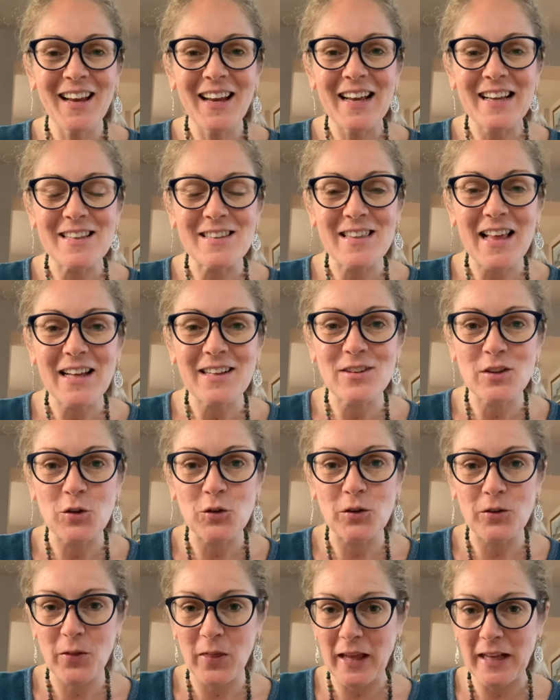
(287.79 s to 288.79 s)
It's that
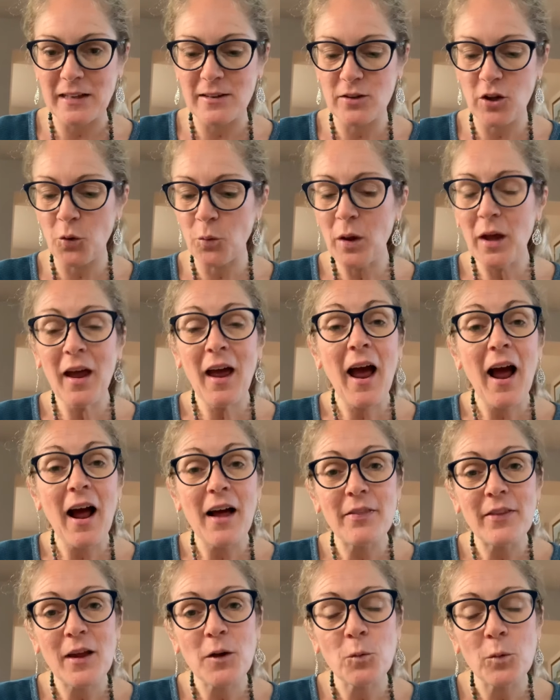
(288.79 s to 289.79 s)
sort of thing. So,
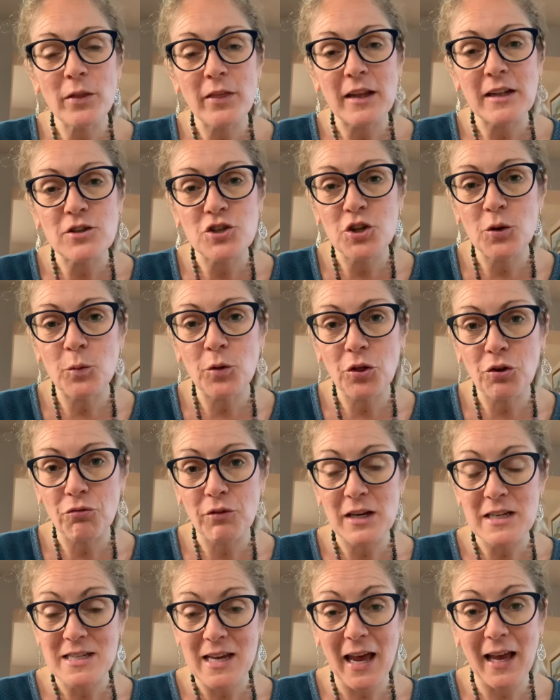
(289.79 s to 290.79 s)
and then within 2 or
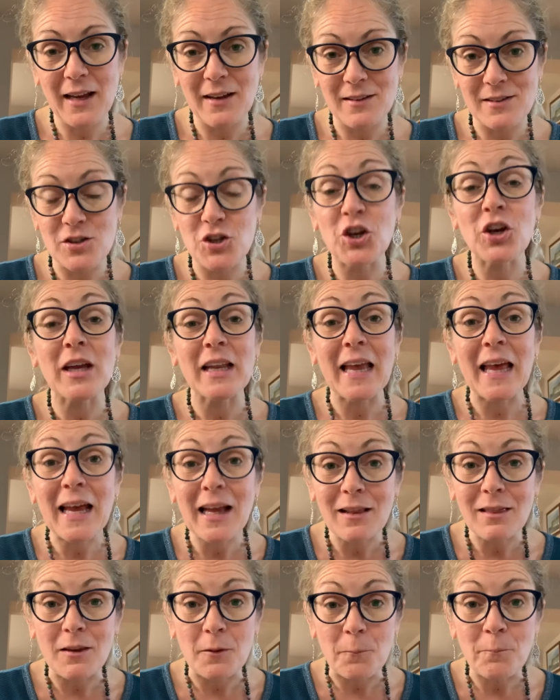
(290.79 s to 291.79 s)
3 days, you can
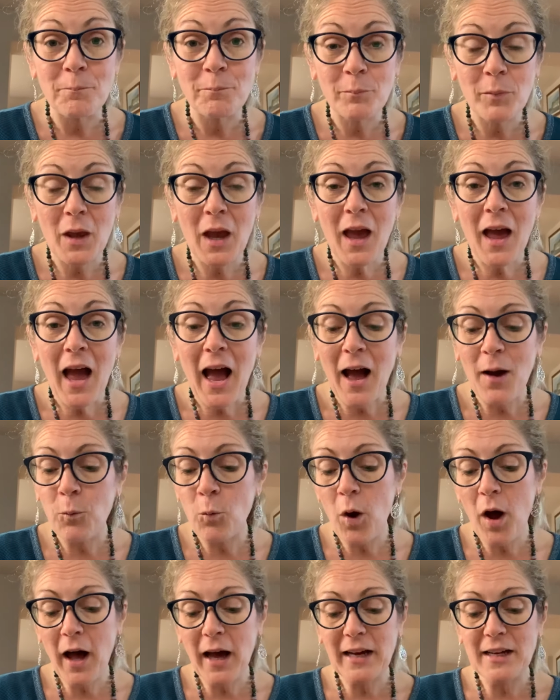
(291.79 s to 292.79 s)
eat them. And
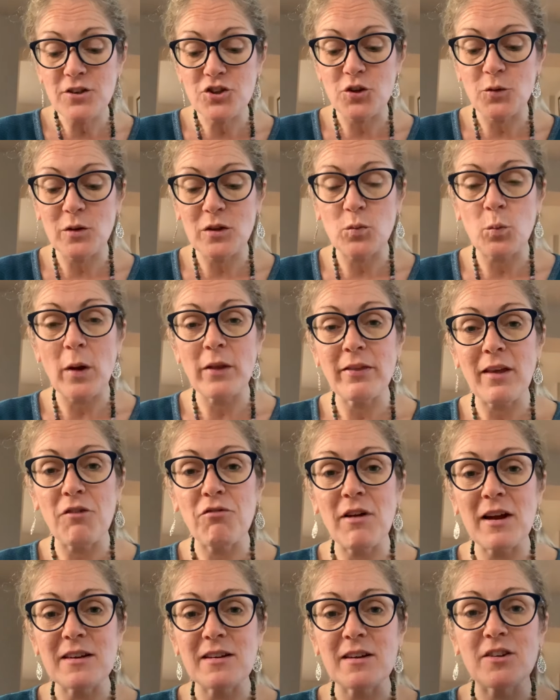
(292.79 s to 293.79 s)
what I do is when they're
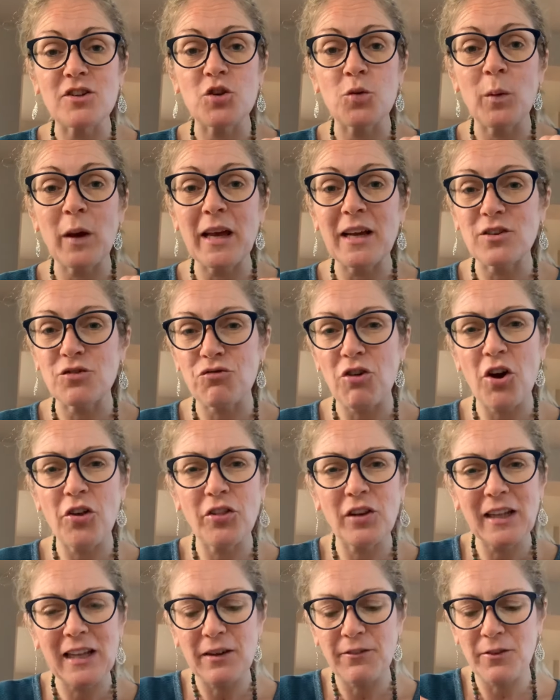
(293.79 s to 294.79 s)
ready to eat is rather
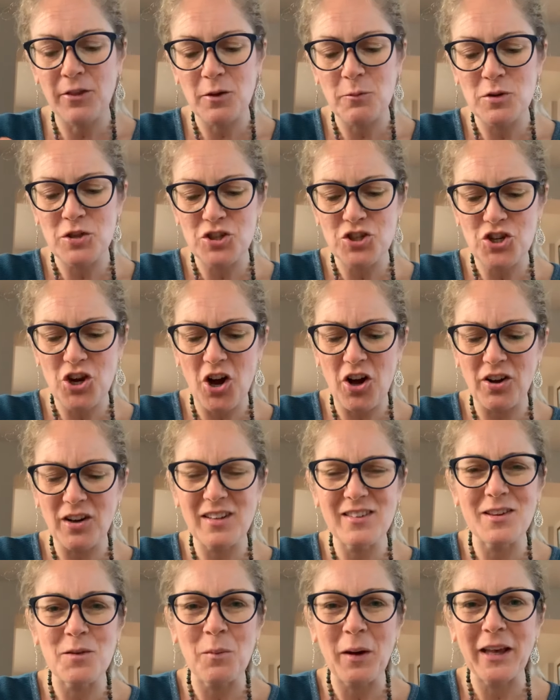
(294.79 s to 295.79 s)
than leaving them in a jar because
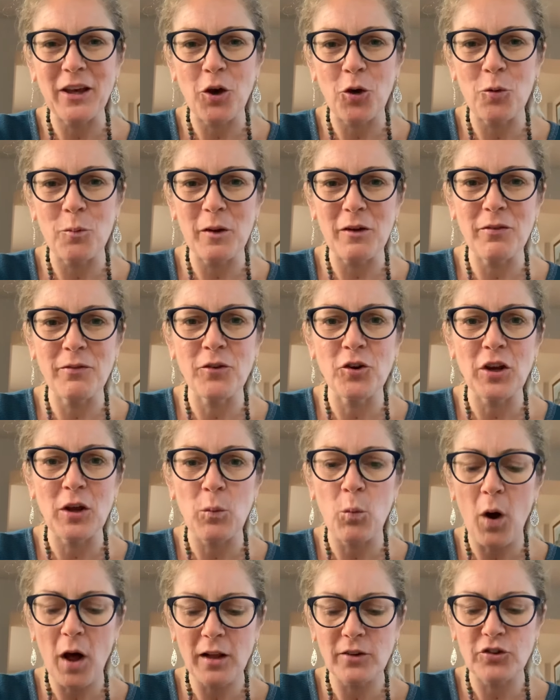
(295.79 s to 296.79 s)
they might go a bit funny,
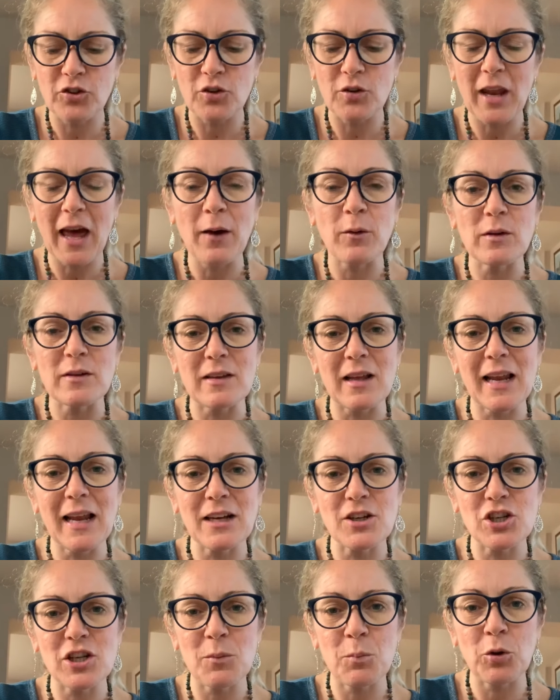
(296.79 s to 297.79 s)
what I'll do now is I'll
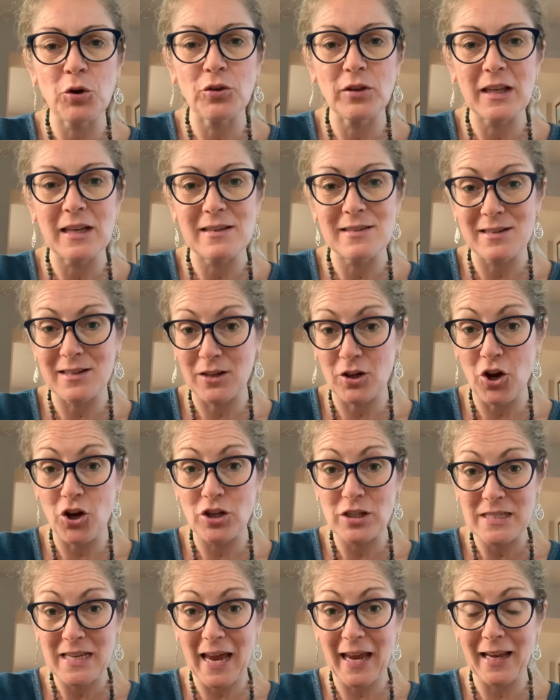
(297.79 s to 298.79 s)
actually put these in a
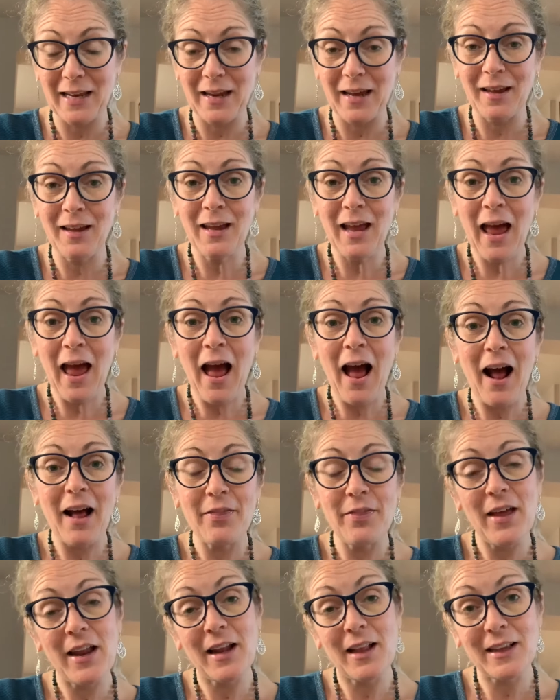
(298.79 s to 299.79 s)
container and
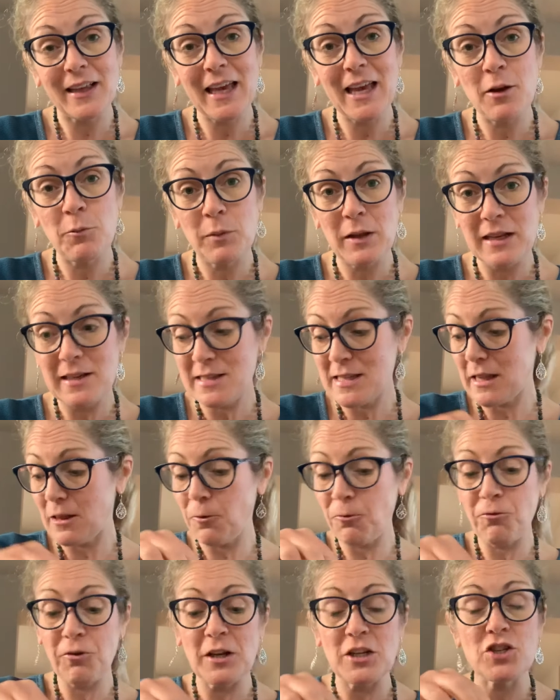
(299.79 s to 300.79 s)
then I'll keep these in the
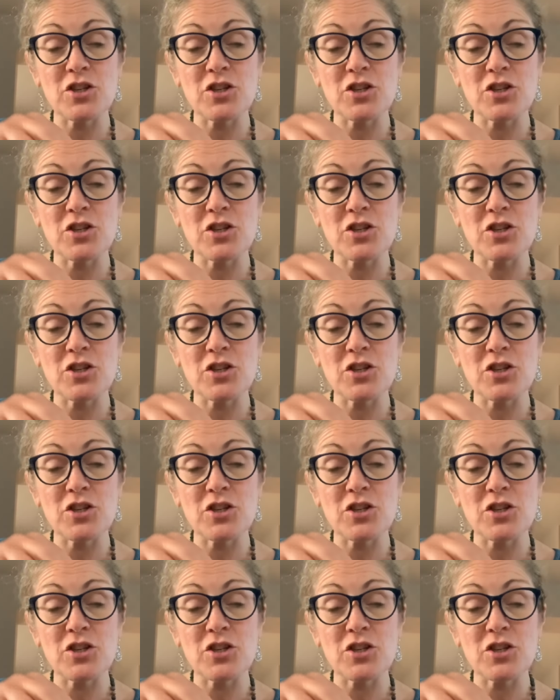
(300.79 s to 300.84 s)
fridge.